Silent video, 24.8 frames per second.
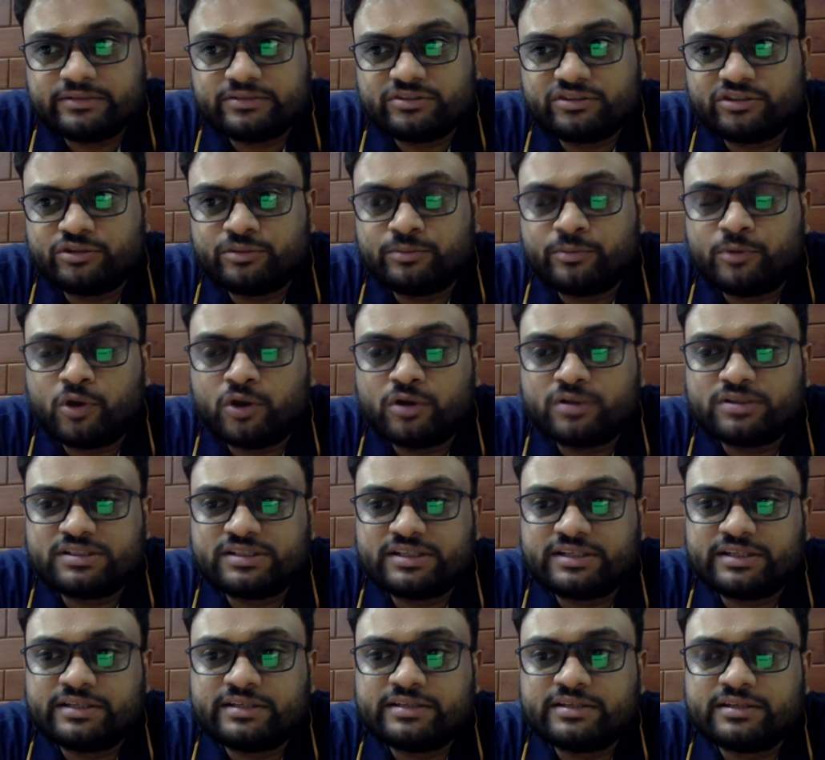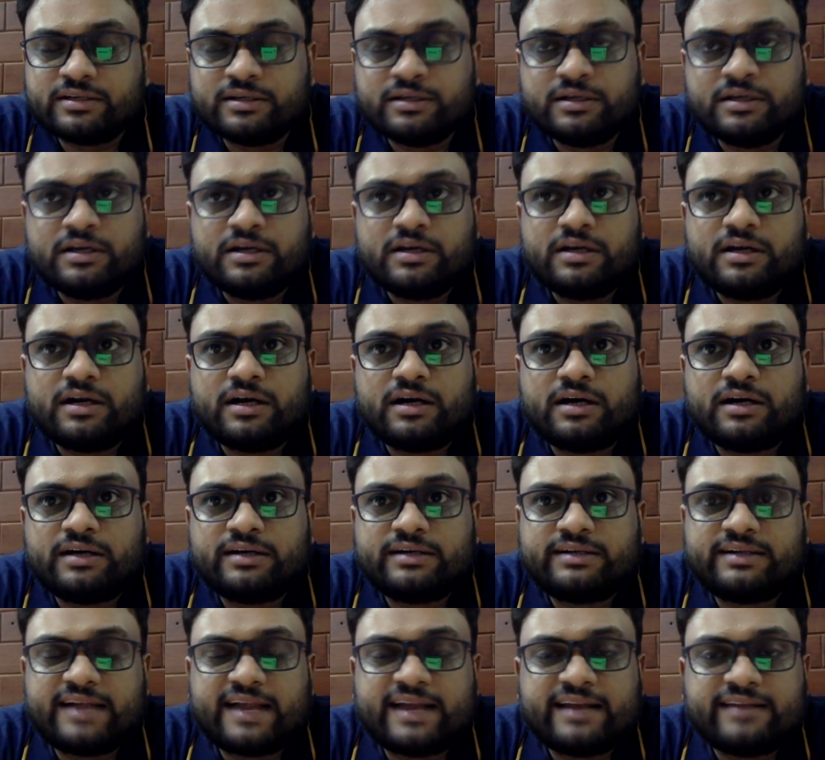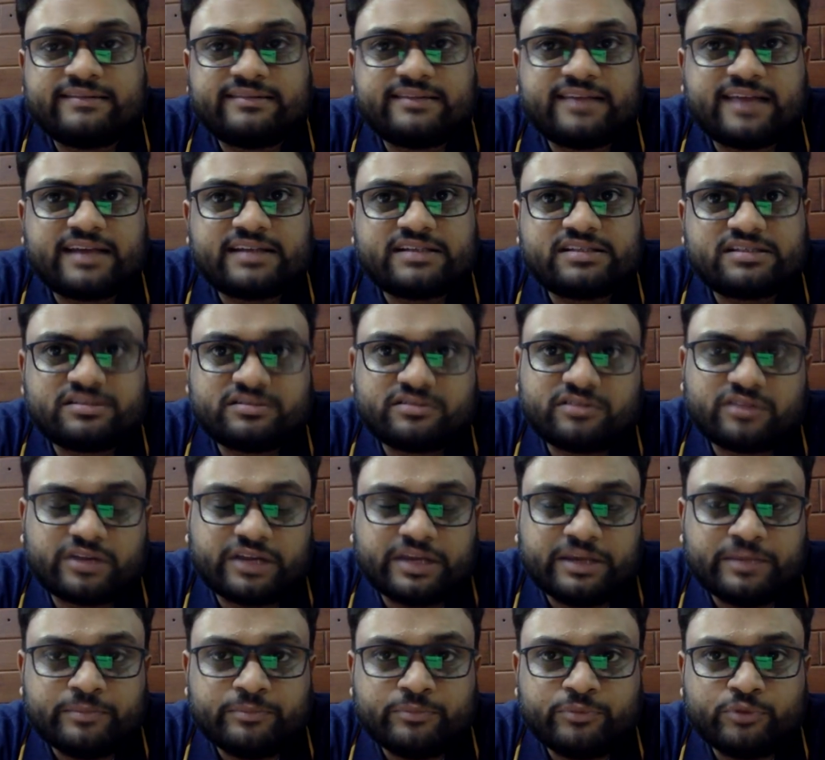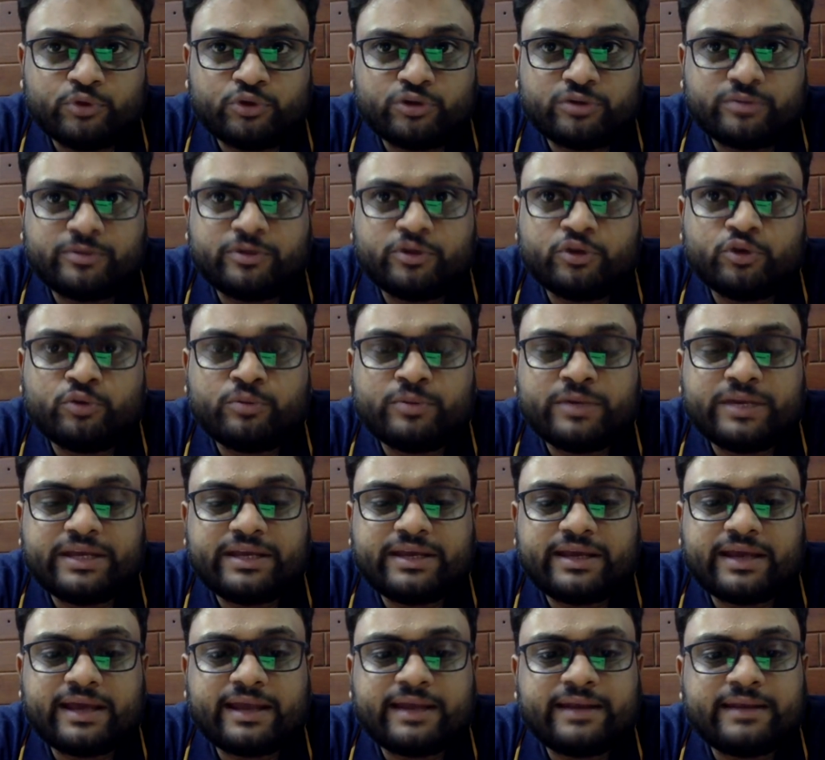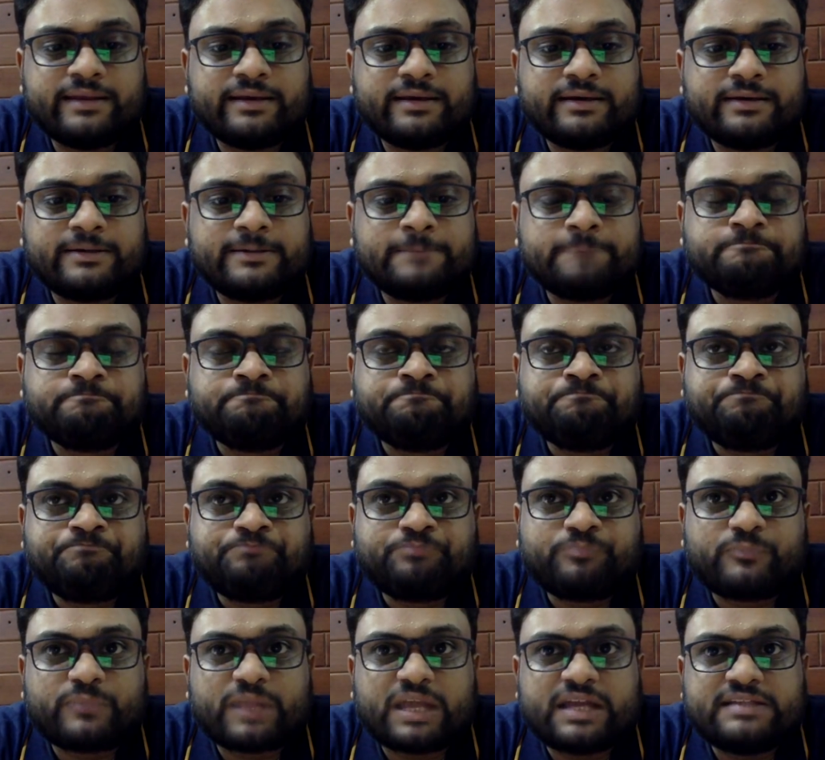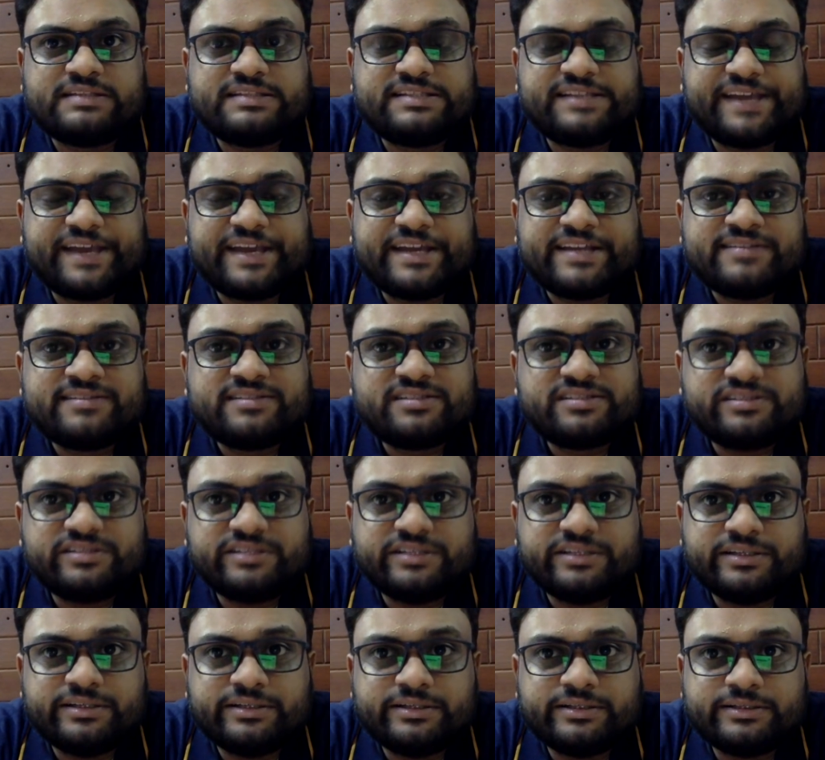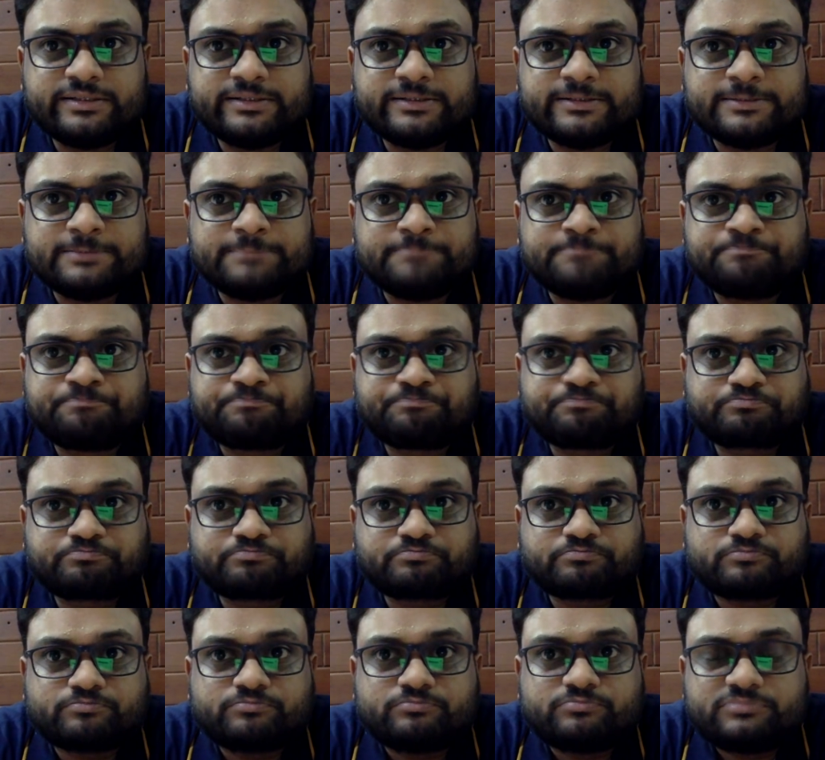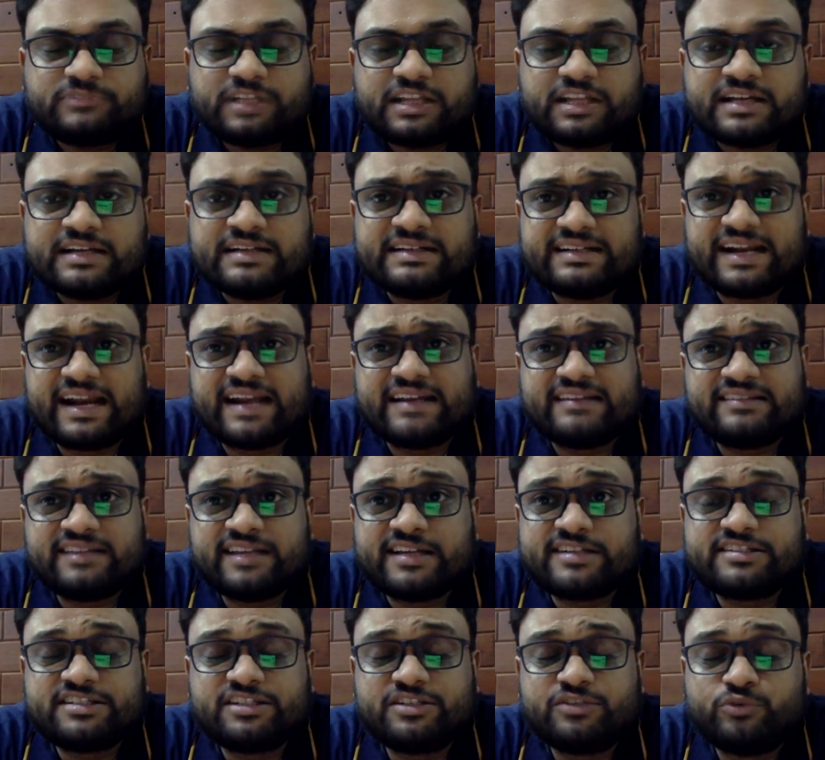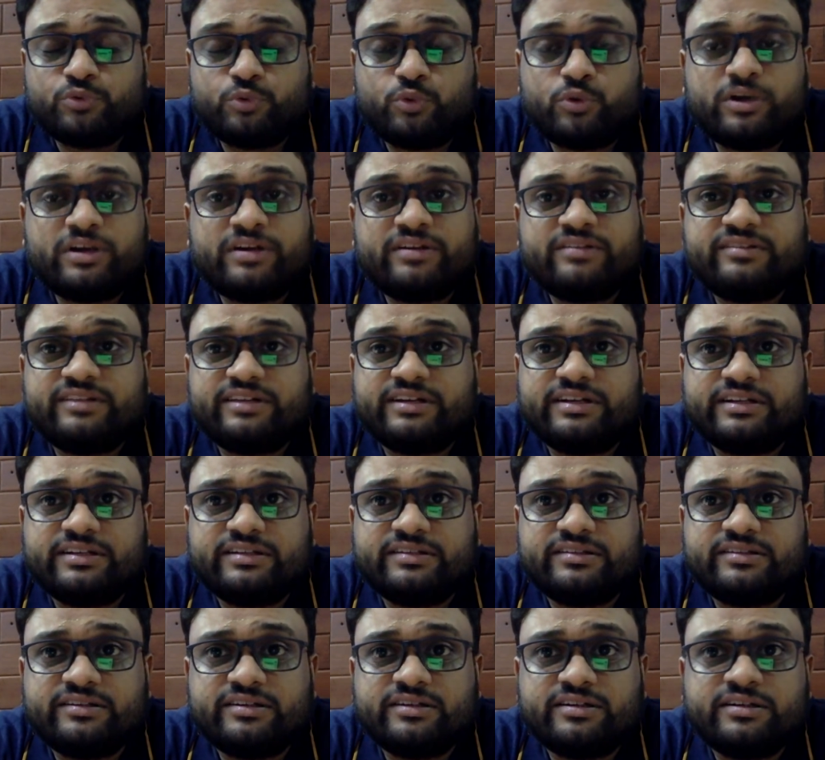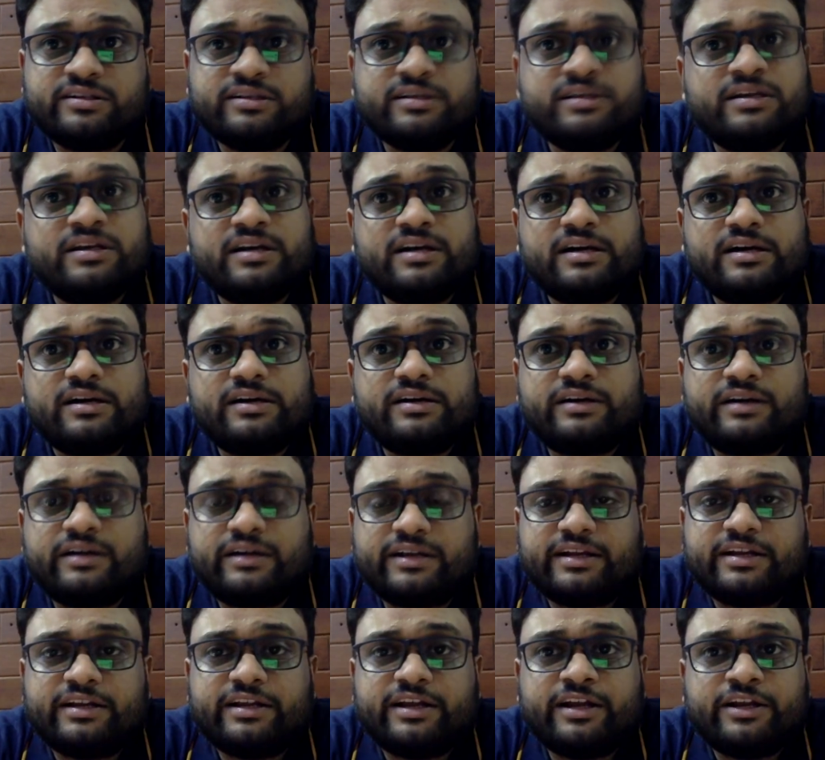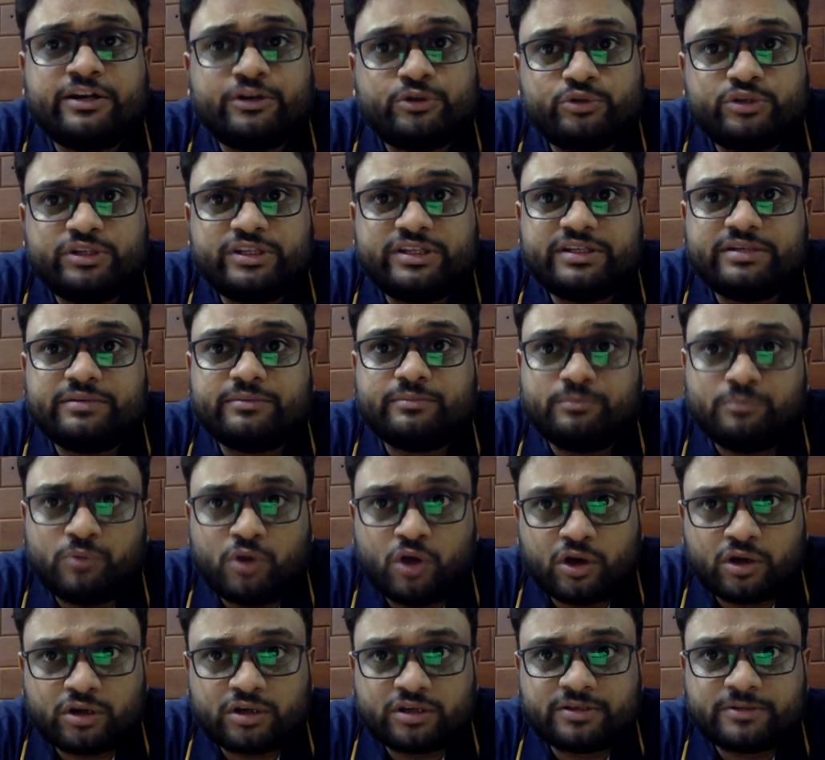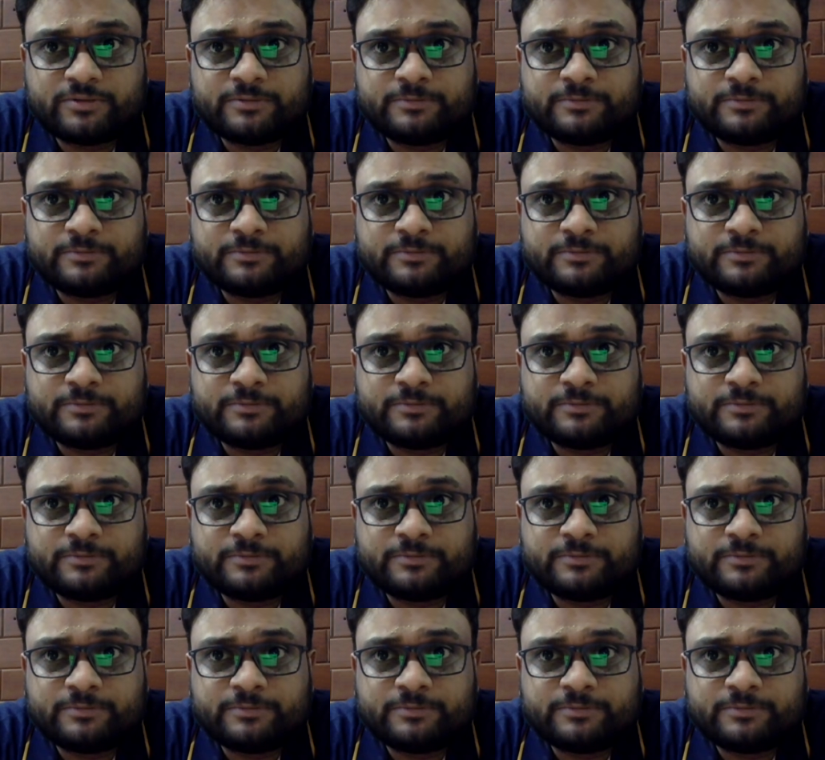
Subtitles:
So the blockchain transactions are immutable. Nobody can change the transactions once it is written into the block.